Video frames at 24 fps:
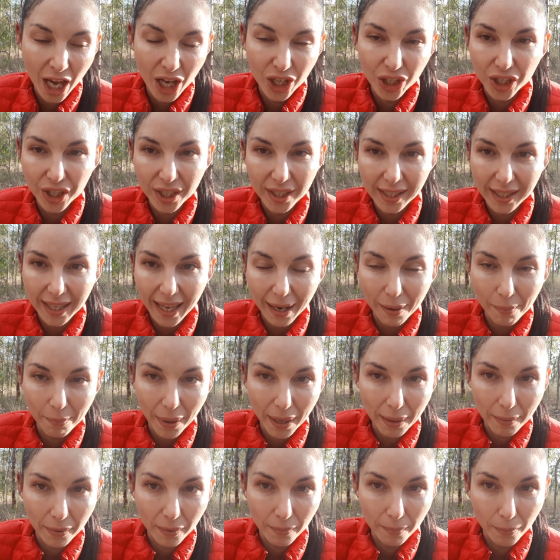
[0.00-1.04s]
just to get a
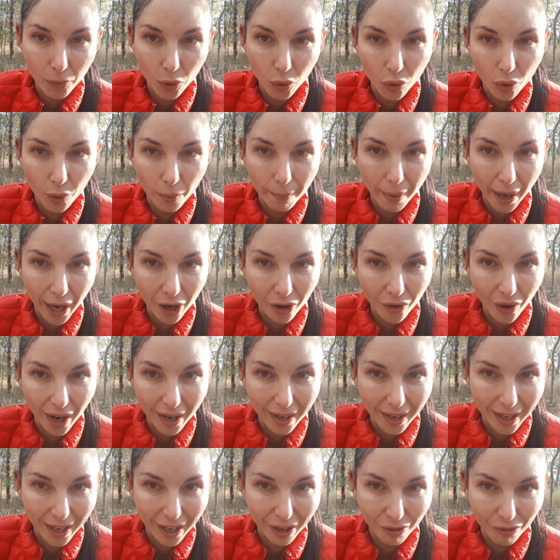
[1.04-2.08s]
bit more
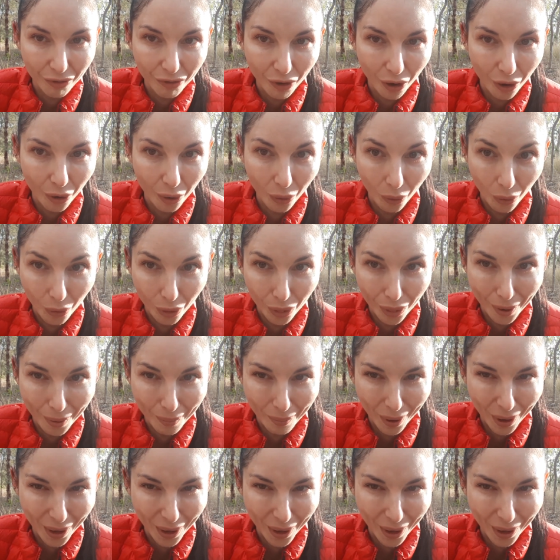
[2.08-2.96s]
background info on them.